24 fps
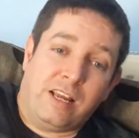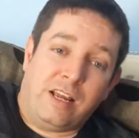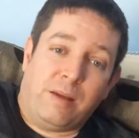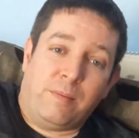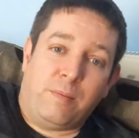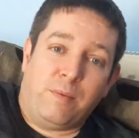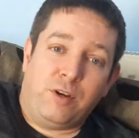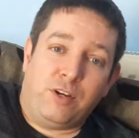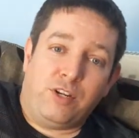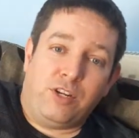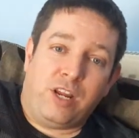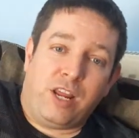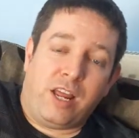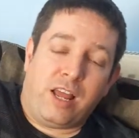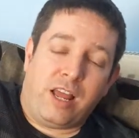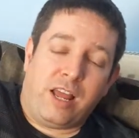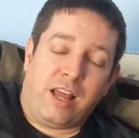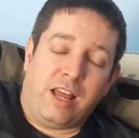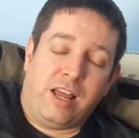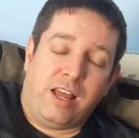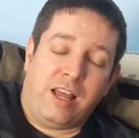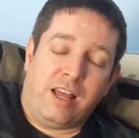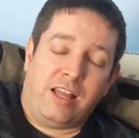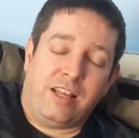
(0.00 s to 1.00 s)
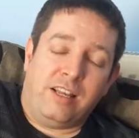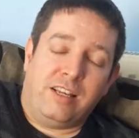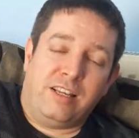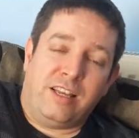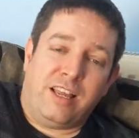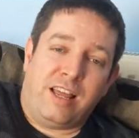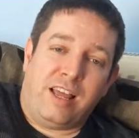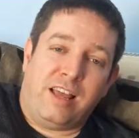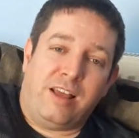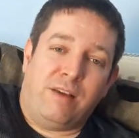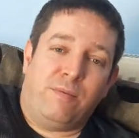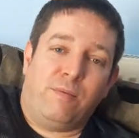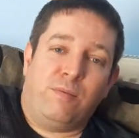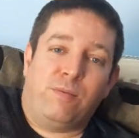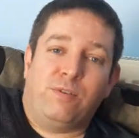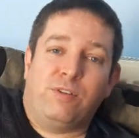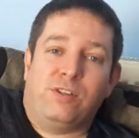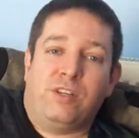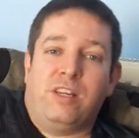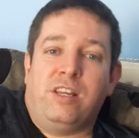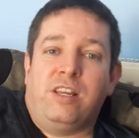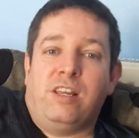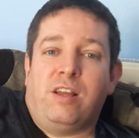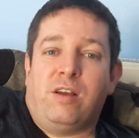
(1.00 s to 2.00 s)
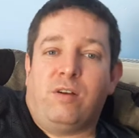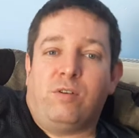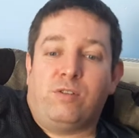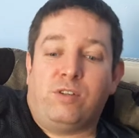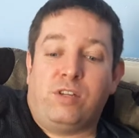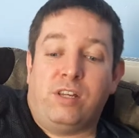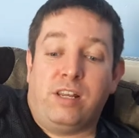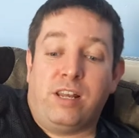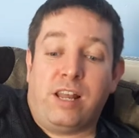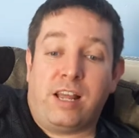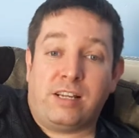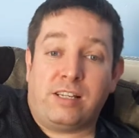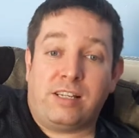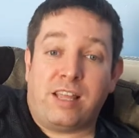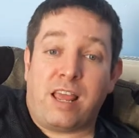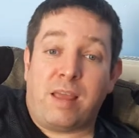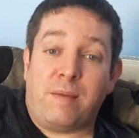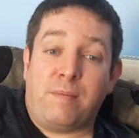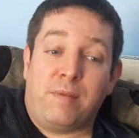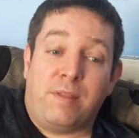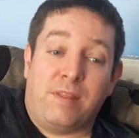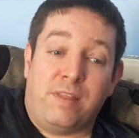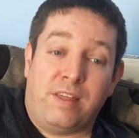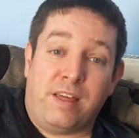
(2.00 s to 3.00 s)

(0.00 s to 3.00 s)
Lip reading: Appreciate it, and I'll see you next time.